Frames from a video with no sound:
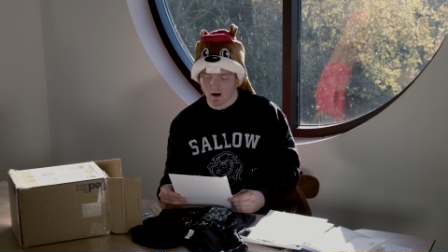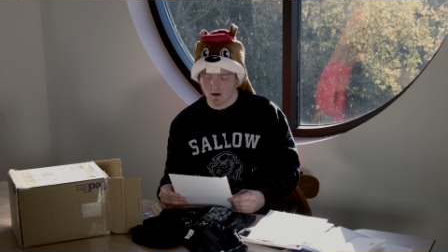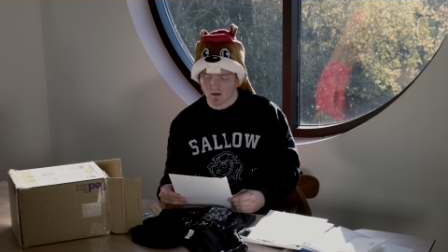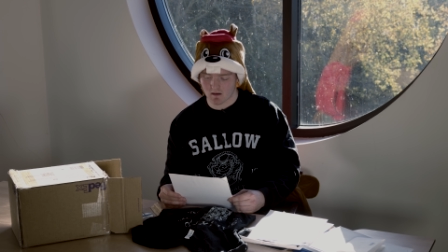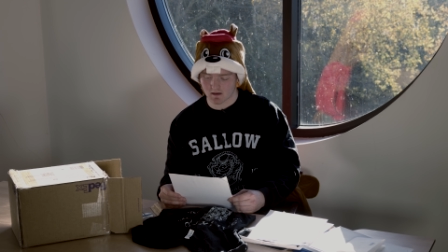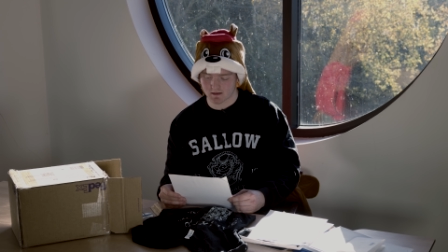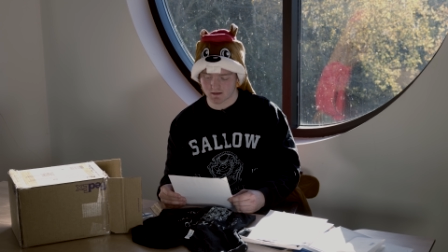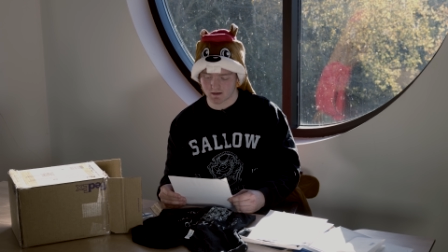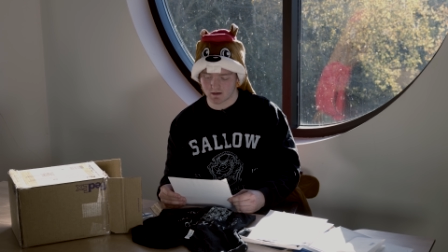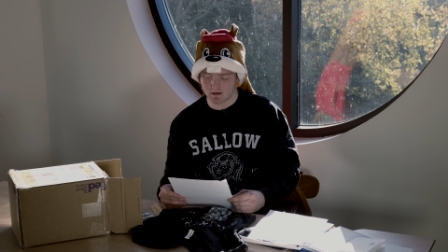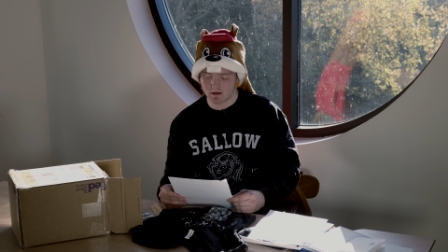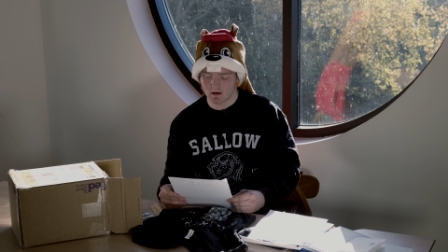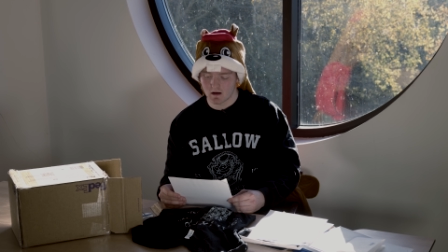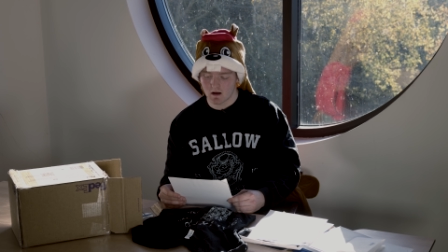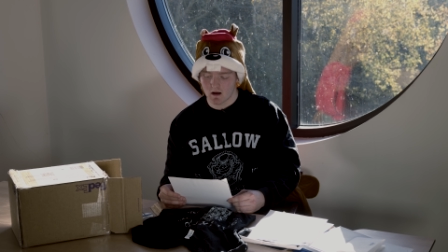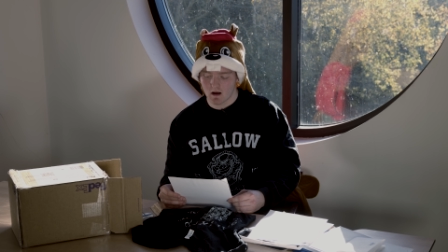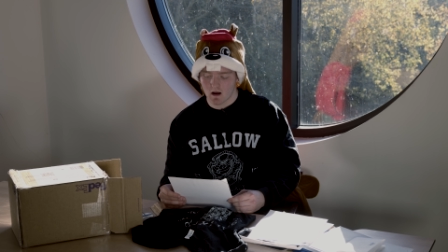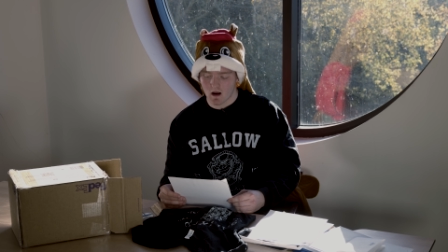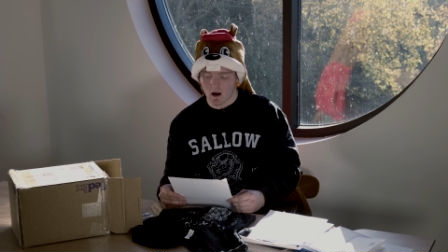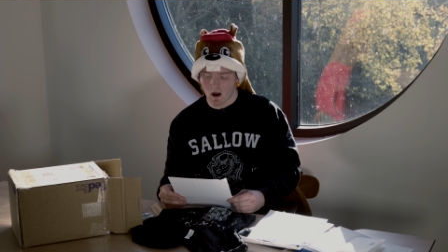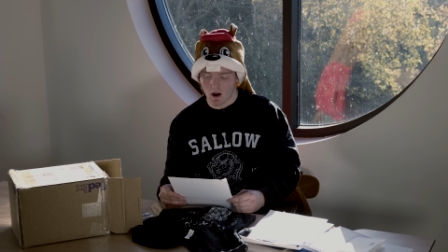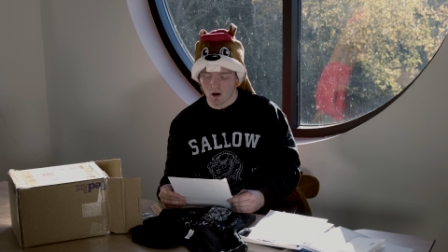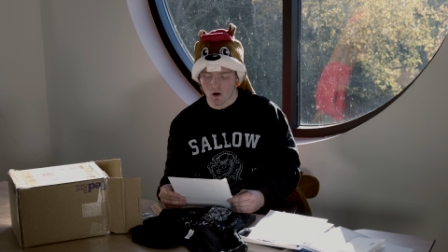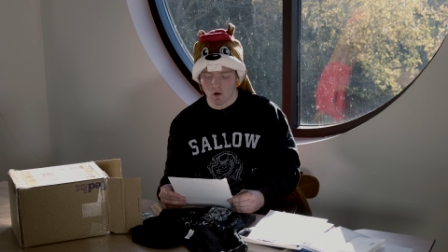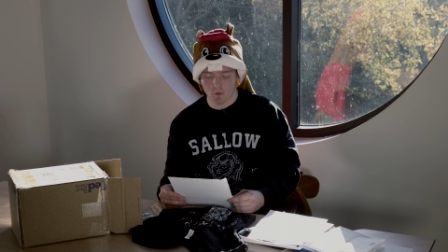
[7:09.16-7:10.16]
character,
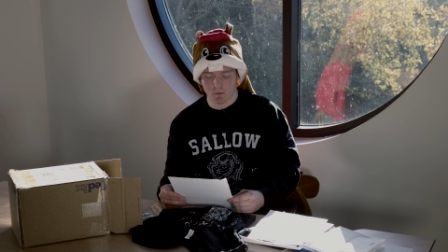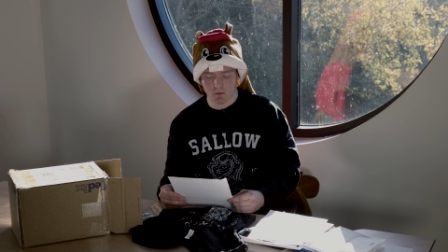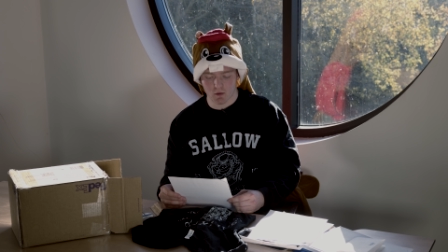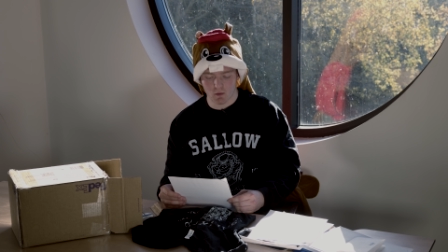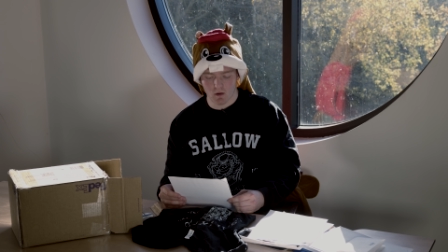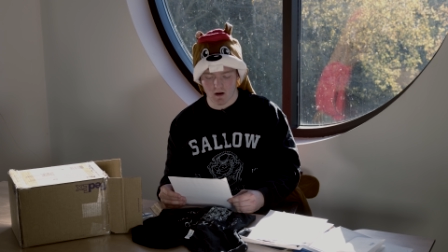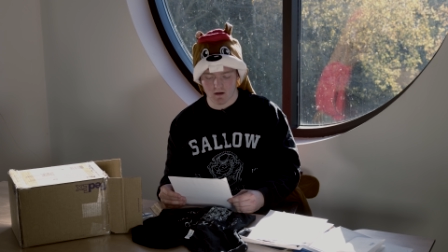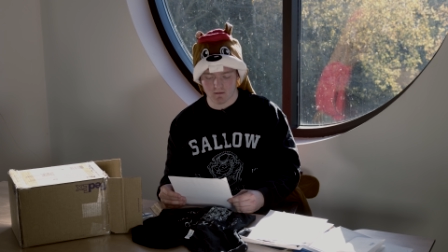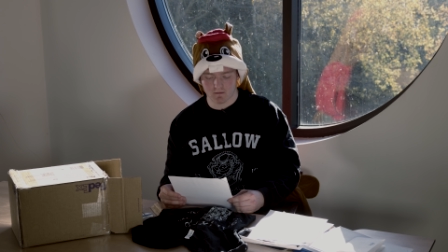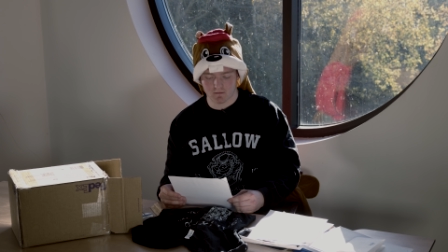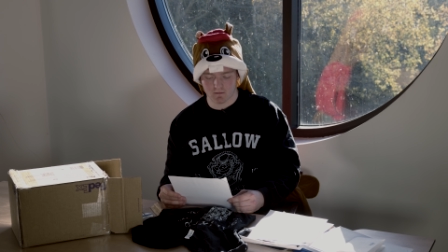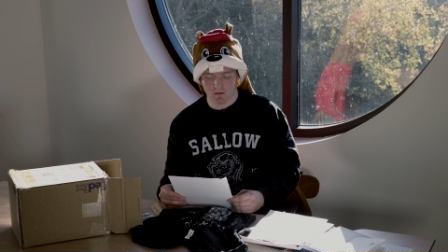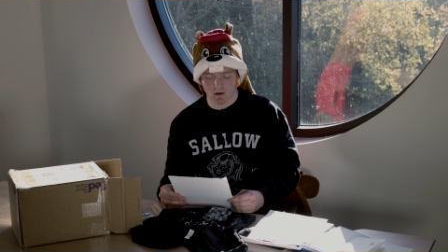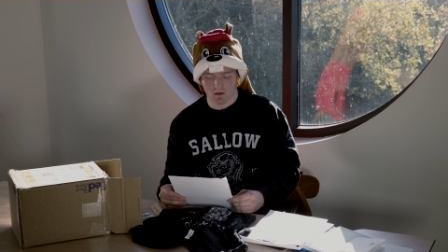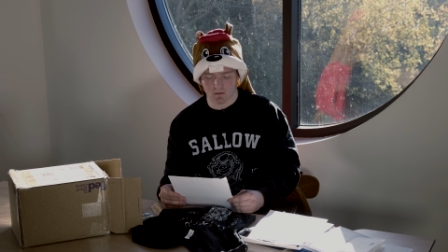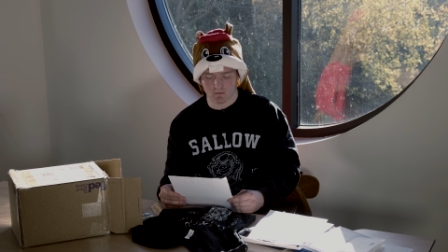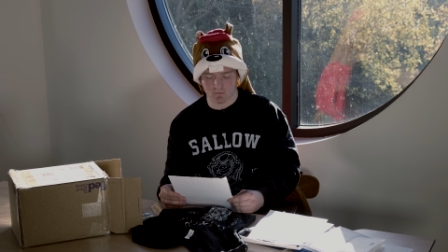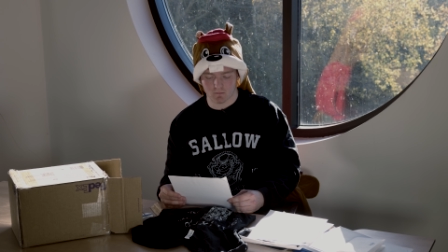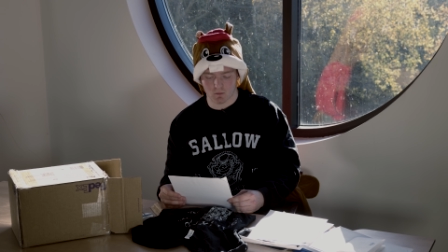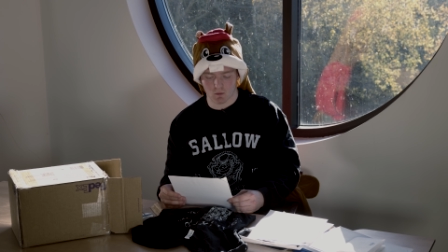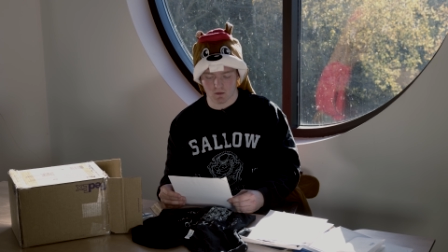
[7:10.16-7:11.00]
I hope you had fun